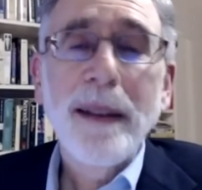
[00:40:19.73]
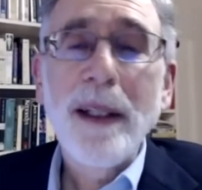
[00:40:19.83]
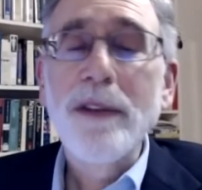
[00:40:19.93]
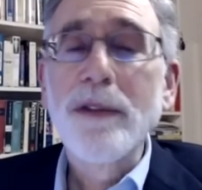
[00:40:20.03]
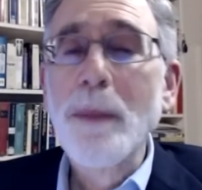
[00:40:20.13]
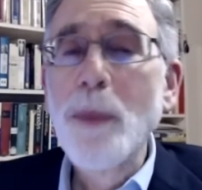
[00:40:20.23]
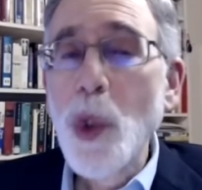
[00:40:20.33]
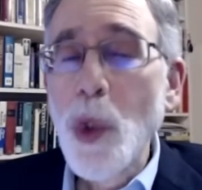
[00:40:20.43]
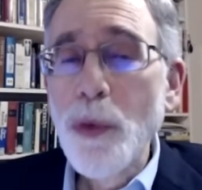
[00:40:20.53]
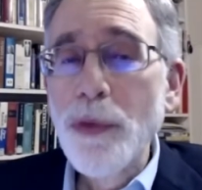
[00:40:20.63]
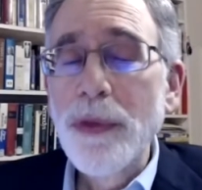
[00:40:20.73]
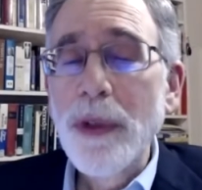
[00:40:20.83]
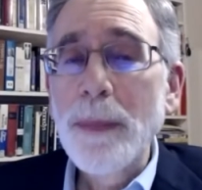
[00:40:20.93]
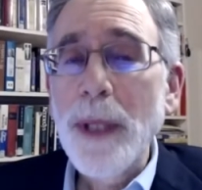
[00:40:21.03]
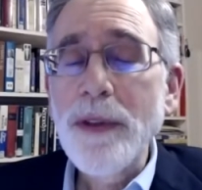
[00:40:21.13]
It doesn't remove
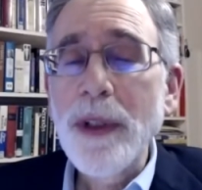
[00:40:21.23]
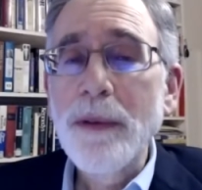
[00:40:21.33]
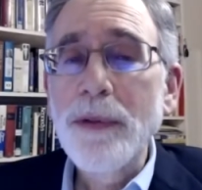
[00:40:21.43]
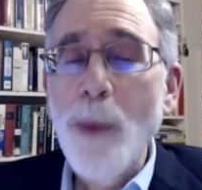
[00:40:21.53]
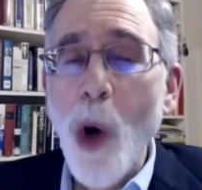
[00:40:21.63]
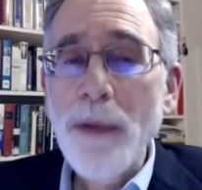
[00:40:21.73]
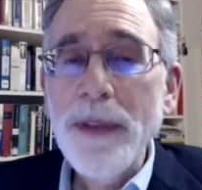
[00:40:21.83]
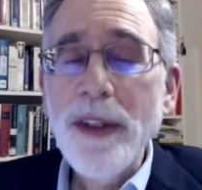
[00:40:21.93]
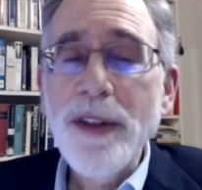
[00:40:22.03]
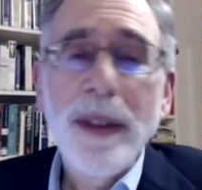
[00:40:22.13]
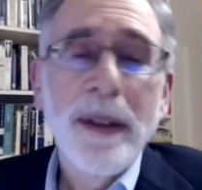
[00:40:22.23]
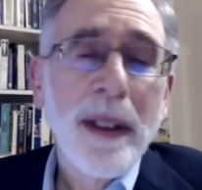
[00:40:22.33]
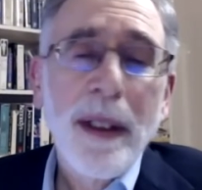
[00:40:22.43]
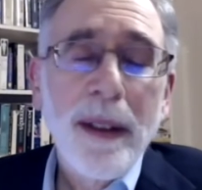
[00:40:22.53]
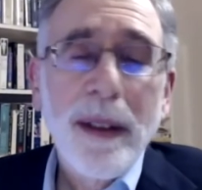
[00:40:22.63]
a president from office, and
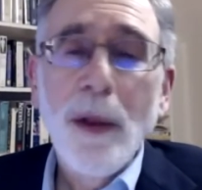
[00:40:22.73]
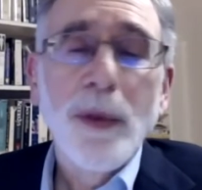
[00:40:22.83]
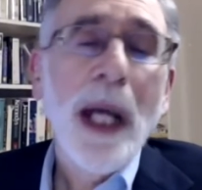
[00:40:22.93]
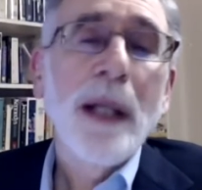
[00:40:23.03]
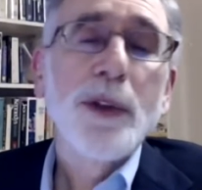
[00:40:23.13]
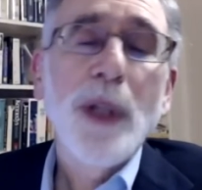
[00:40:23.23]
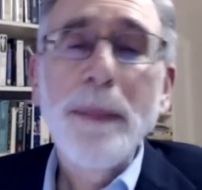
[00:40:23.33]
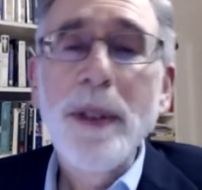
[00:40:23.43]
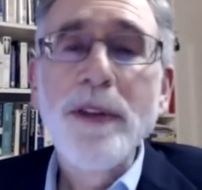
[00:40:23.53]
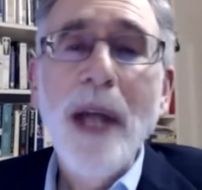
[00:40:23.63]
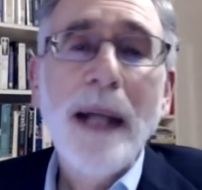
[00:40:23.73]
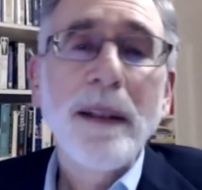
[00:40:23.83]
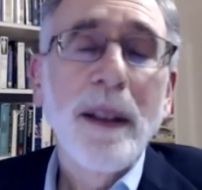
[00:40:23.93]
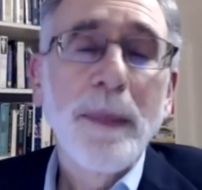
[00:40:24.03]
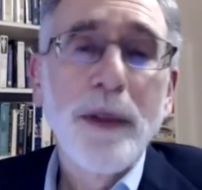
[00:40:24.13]
you know Donald Trump is not
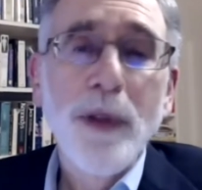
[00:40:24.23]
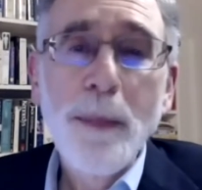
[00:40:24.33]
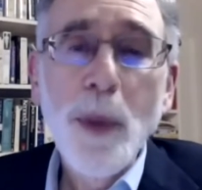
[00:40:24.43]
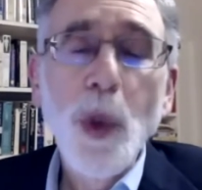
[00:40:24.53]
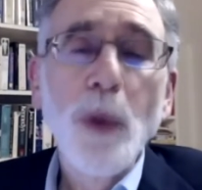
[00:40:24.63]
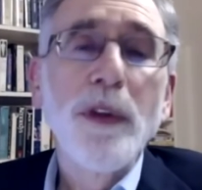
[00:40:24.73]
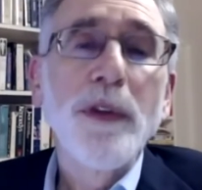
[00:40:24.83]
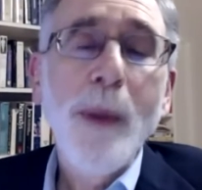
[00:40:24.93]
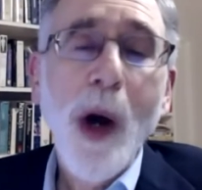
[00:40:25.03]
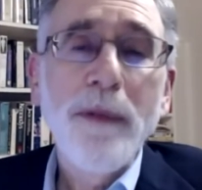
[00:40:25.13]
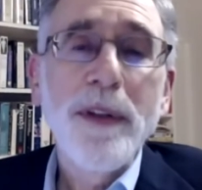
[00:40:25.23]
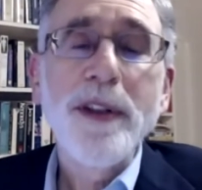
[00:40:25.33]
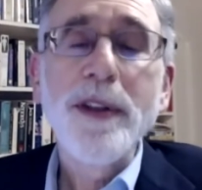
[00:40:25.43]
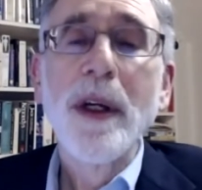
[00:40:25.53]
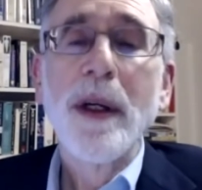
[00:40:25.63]
going to be removed from
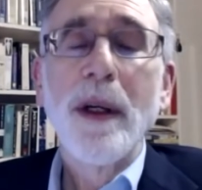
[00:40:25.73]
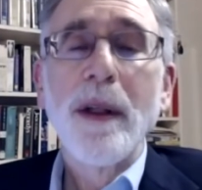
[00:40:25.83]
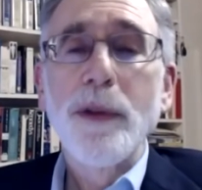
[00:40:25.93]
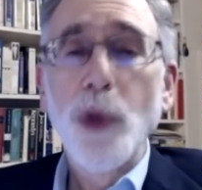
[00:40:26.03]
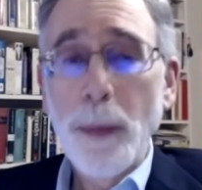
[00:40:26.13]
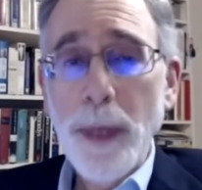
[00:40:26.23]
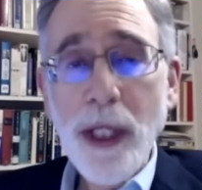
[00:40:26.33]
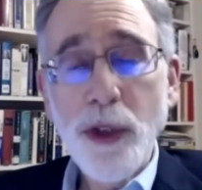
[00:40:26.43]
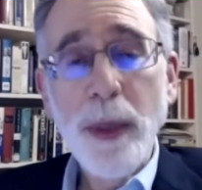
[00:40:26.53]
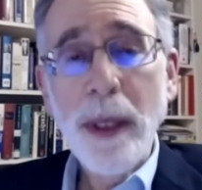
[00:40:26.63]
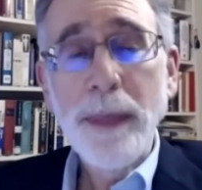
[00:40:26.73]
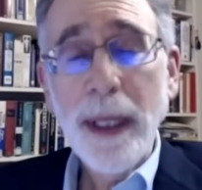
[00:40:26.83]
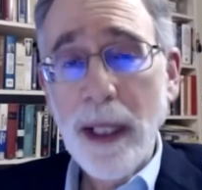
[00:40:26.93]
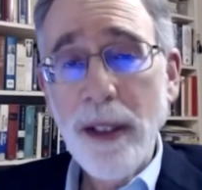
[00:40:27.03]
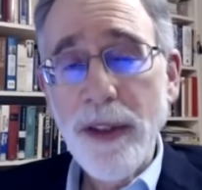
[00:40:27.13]
office through impeachment
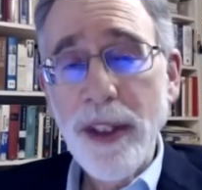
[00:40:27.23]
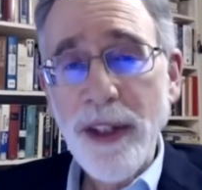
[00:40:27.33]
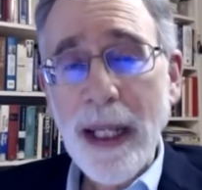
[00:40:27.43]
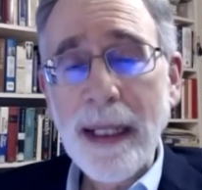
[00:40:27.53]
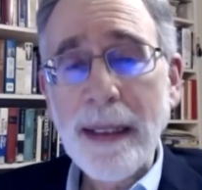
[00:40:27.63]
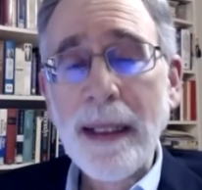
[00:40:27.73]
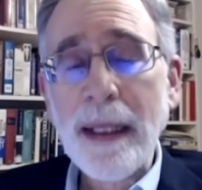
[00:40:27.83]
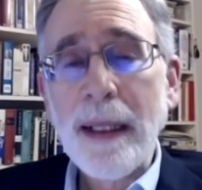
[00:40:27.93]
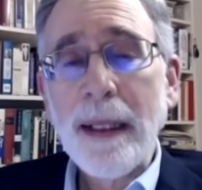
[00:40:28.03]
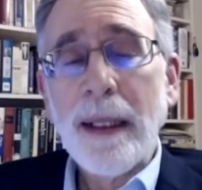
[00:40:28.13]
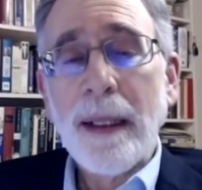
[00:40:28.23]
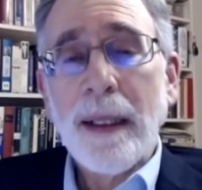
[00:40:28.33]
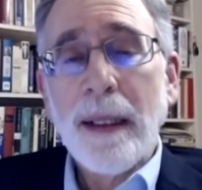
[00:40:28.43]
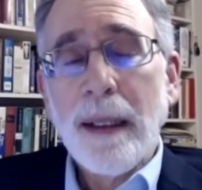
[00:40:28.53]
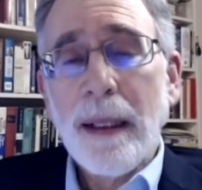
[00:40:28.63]
because the Senate,
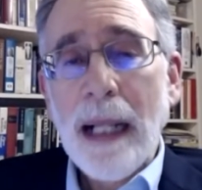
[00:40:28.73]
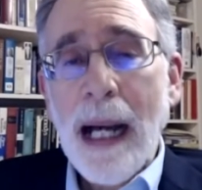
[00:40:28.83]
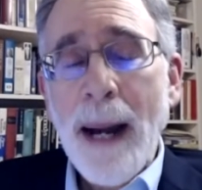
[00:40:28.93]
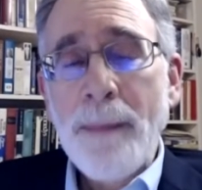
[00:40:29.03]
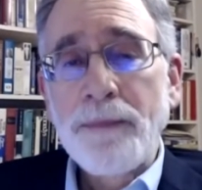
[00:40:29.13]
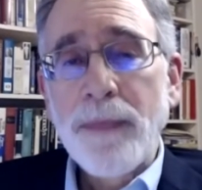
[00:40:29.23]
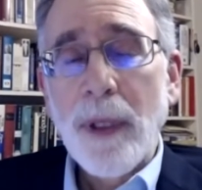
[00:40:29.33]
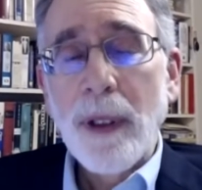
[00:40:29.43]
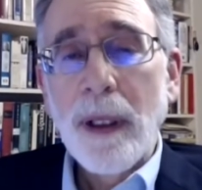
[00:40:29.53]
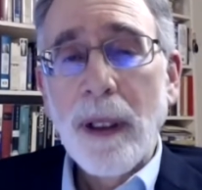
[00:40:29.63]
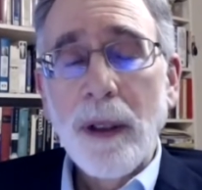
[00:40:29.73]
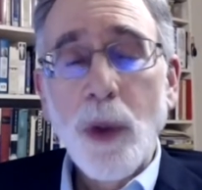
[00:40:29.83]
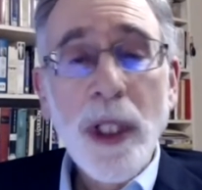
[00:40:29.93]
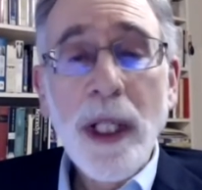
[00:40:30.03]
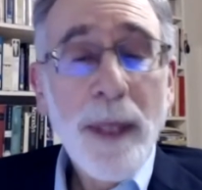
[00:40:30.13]
um, uh,
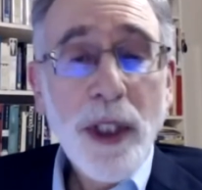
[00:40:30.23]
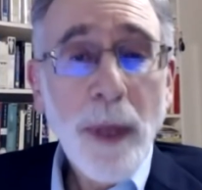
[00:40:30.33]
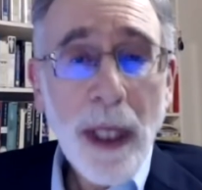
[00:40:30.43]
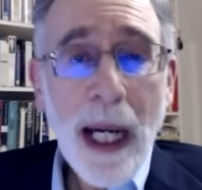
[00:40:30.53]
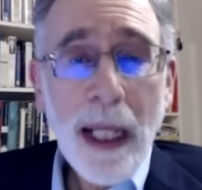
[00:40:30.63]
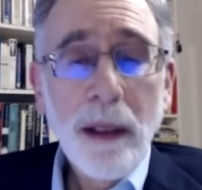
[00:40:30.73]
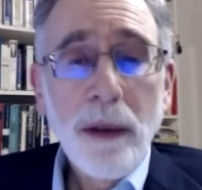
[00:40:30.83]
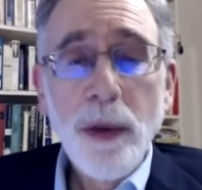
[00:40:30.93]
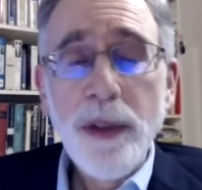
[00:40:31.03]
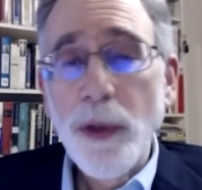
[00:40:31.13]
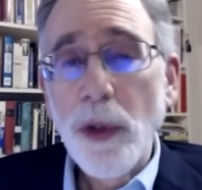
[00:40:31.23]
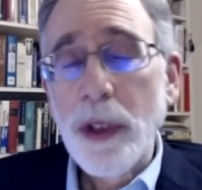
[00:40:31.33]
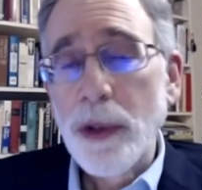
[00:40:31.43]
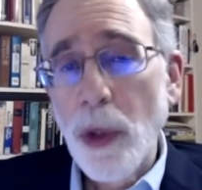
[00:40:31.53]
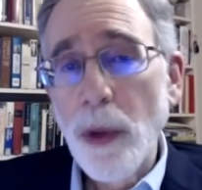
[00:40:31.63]
according to Mitch McConnell, who still
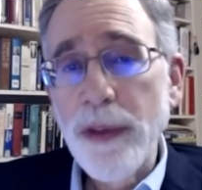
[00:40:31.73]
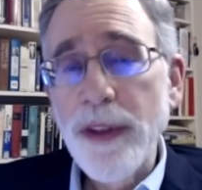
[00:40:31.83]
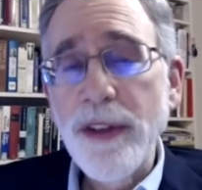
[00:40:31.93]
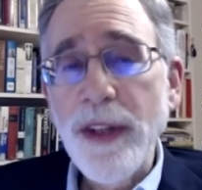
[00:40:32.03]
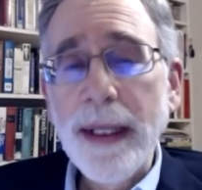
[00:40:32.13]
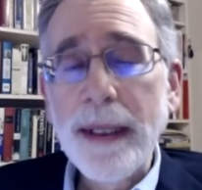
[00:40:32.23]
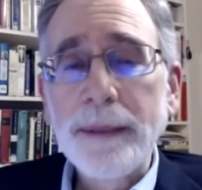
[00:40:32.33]
controls the Senate,